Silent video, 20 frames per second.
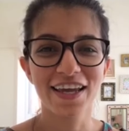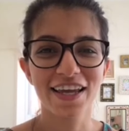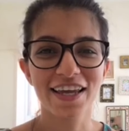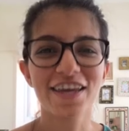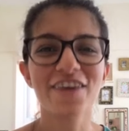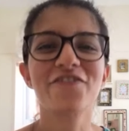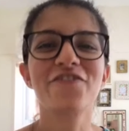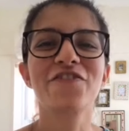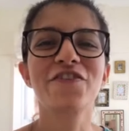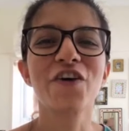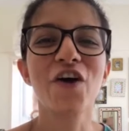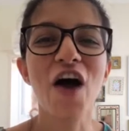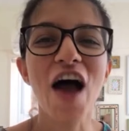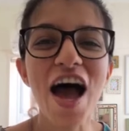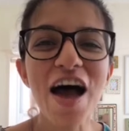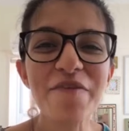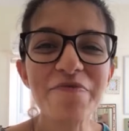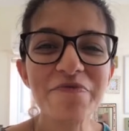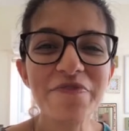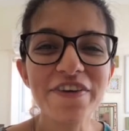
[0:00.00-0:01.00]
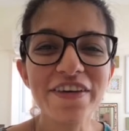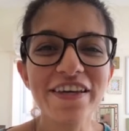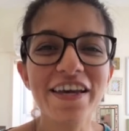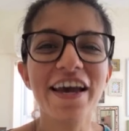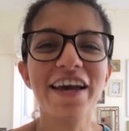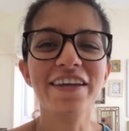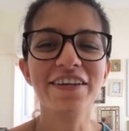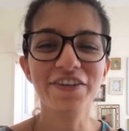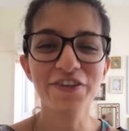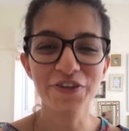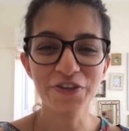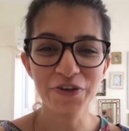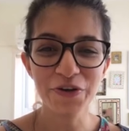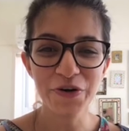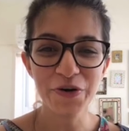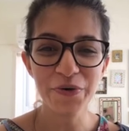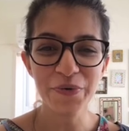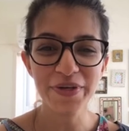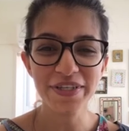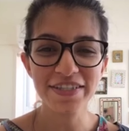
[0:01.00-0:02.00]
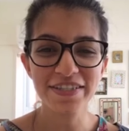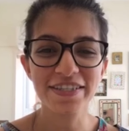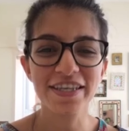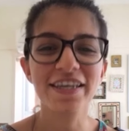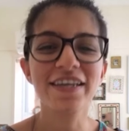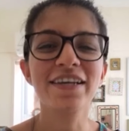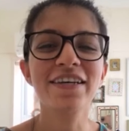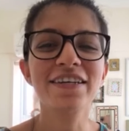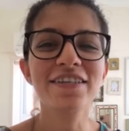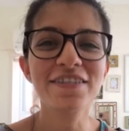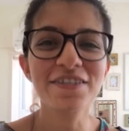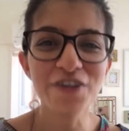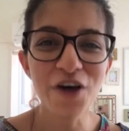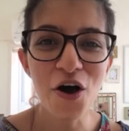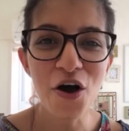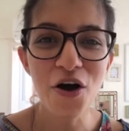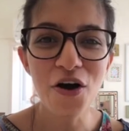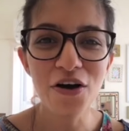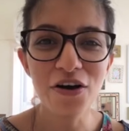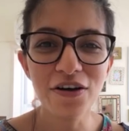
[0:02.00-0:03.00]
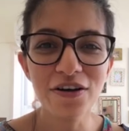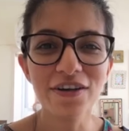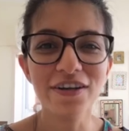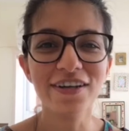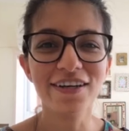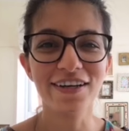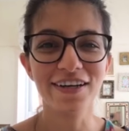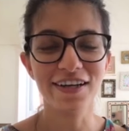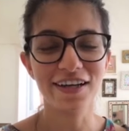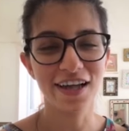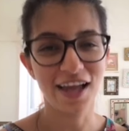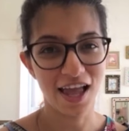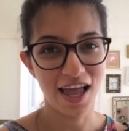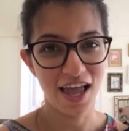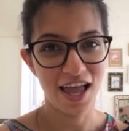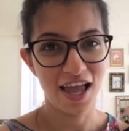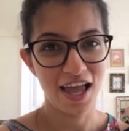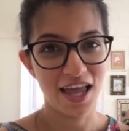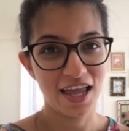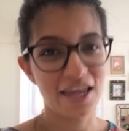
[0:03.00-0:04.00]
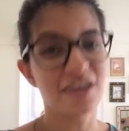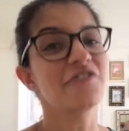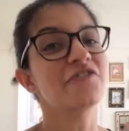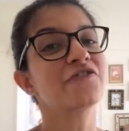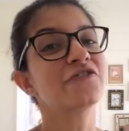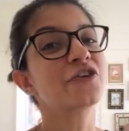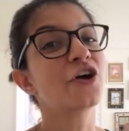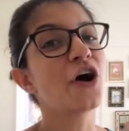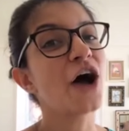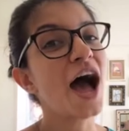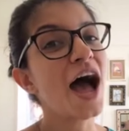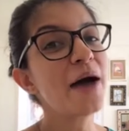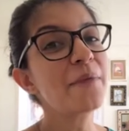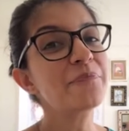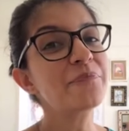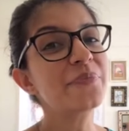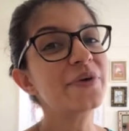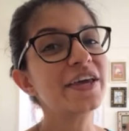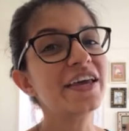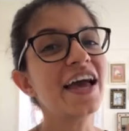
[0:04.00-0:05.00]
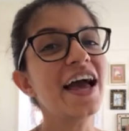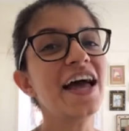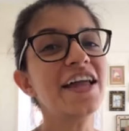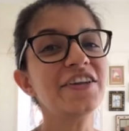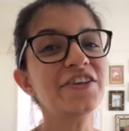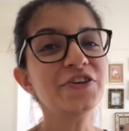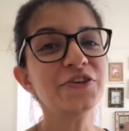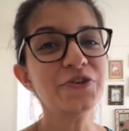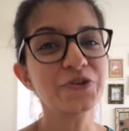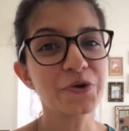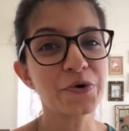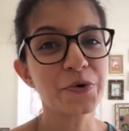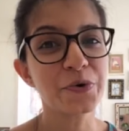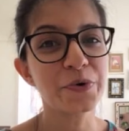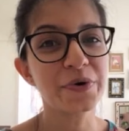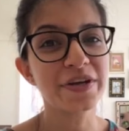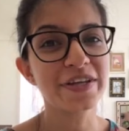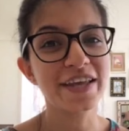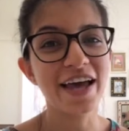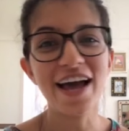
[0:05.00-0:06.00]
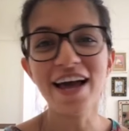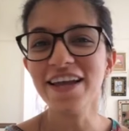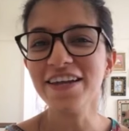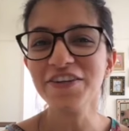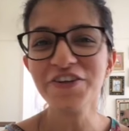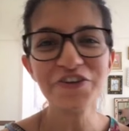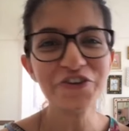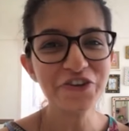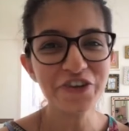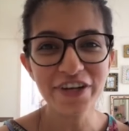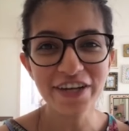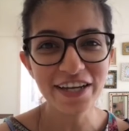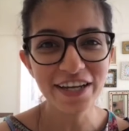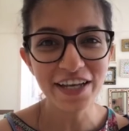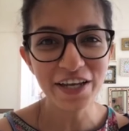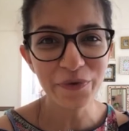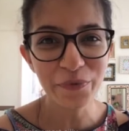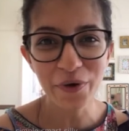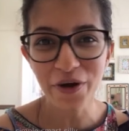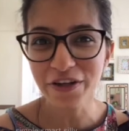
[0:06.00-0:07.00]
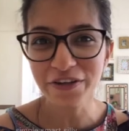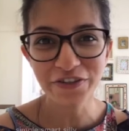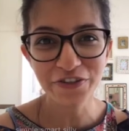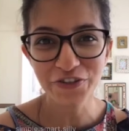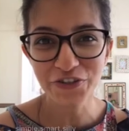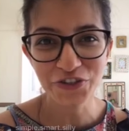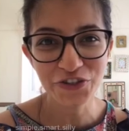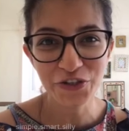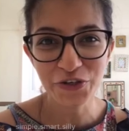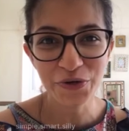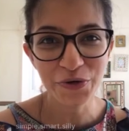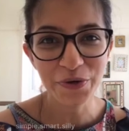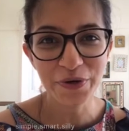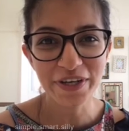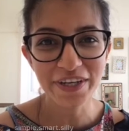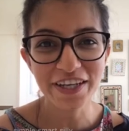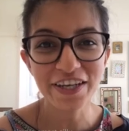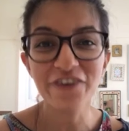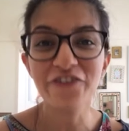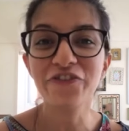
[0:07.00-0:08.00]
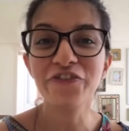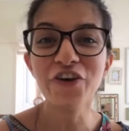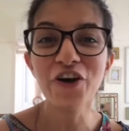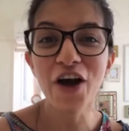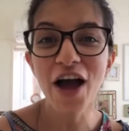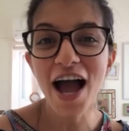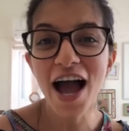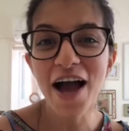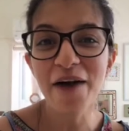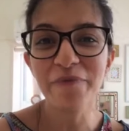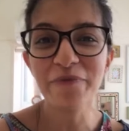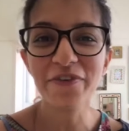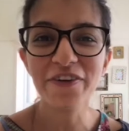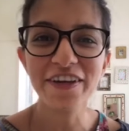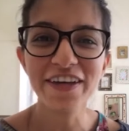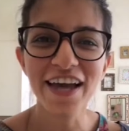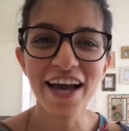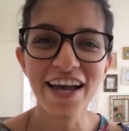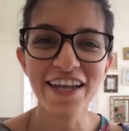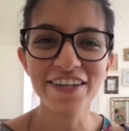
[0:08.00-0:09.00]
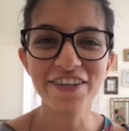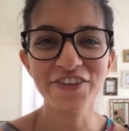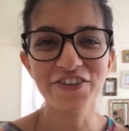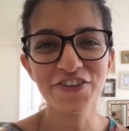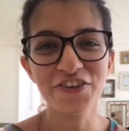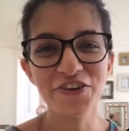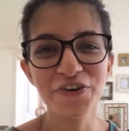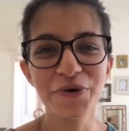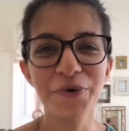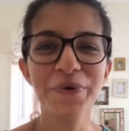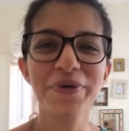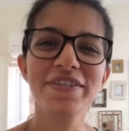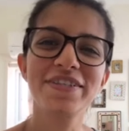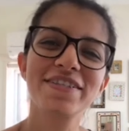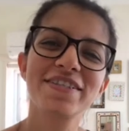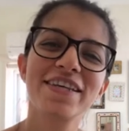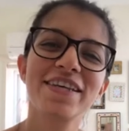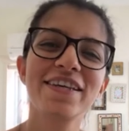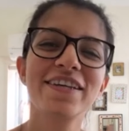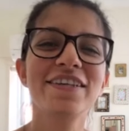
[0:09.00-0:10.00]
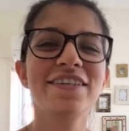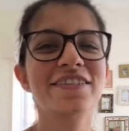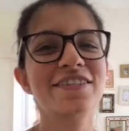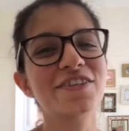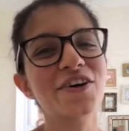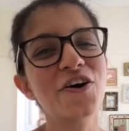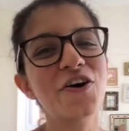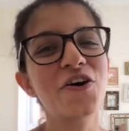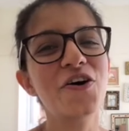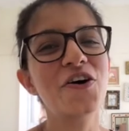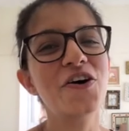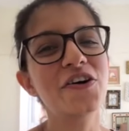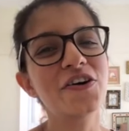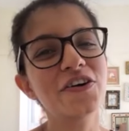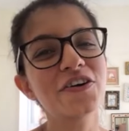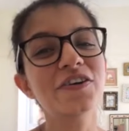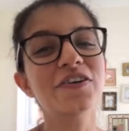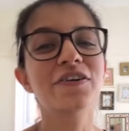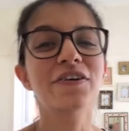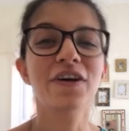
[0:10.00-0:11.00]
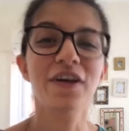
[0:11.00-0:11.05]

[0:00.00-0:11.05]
If you're happy and you know it, sing a song. If you're happy and you know it and you really want to show it. If you're happy and you know it, sing a song.